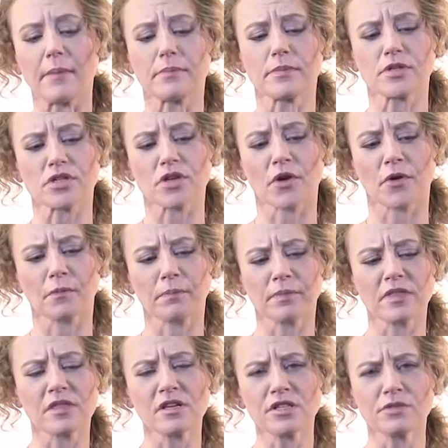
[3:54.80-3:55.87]
So
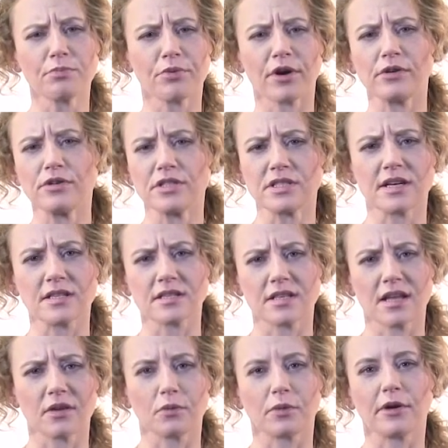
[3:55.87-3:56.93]
this process
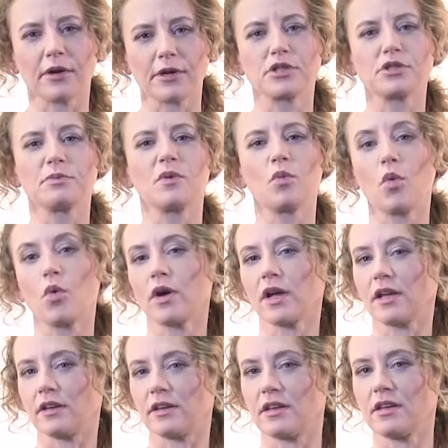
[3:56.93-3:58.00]
that we're going to be
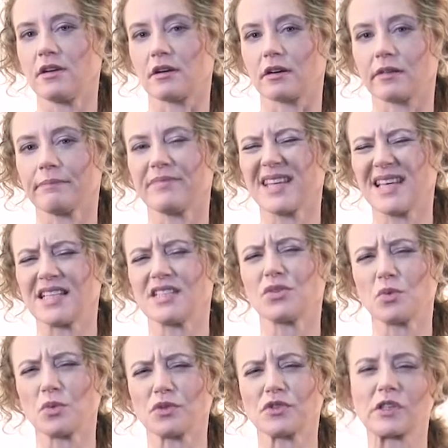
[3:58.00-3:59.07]
walking here is
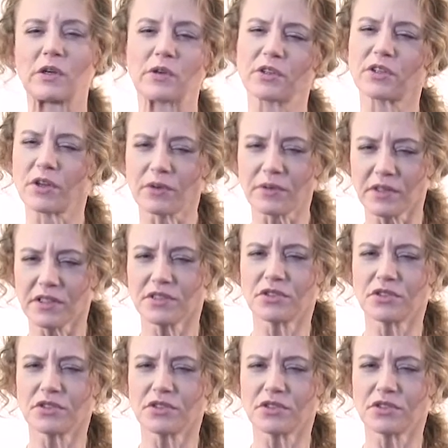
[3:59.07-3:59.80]
also going